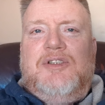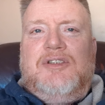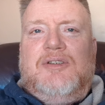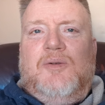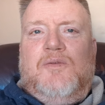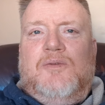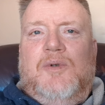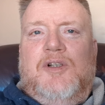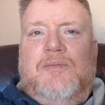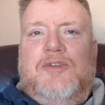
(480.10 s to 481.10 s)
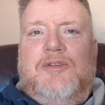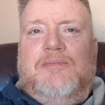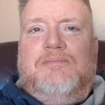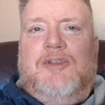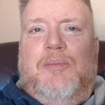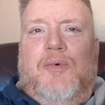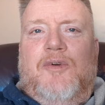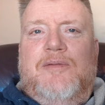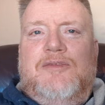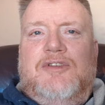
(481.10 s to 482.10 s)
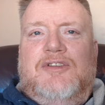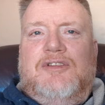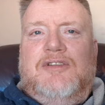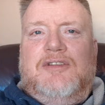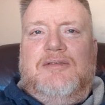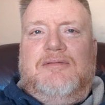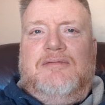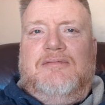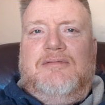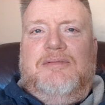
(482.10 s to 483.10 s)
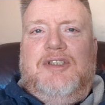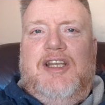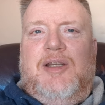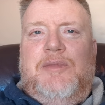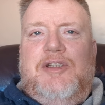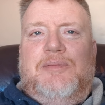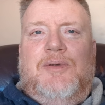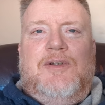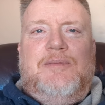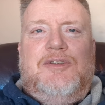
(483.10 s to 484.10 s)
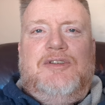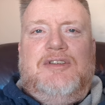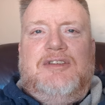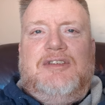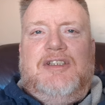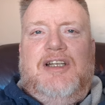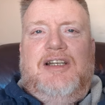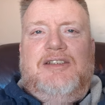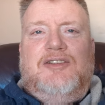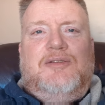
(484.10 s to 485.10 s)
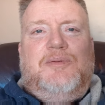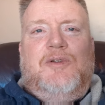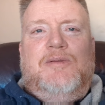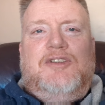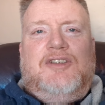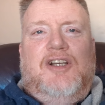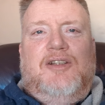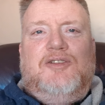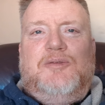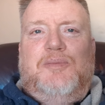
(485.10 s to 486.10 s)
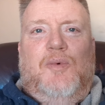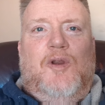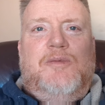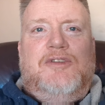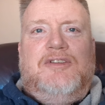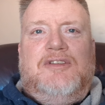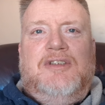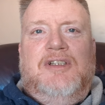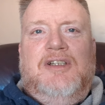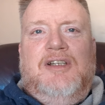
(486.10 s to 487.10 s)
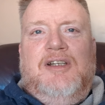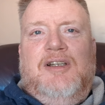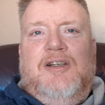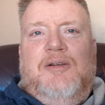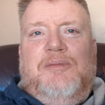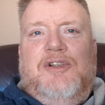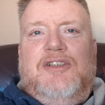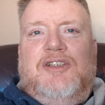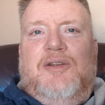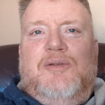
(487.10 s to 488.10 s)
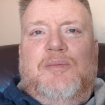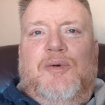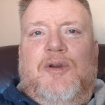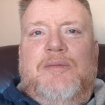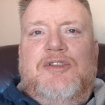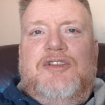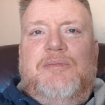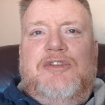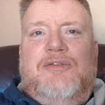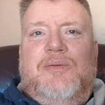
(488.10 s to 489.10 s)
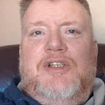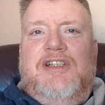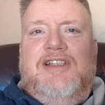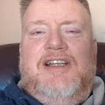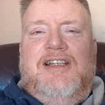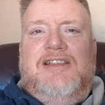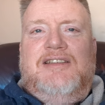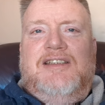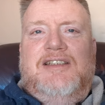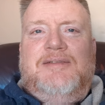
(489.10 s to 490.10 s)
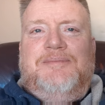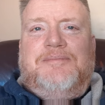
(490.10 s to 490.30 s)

just overwhelmed with appointments, like ketamine appointments, psychiatrist appointments, psychologist appointments, plus other appointments in between. And, uh,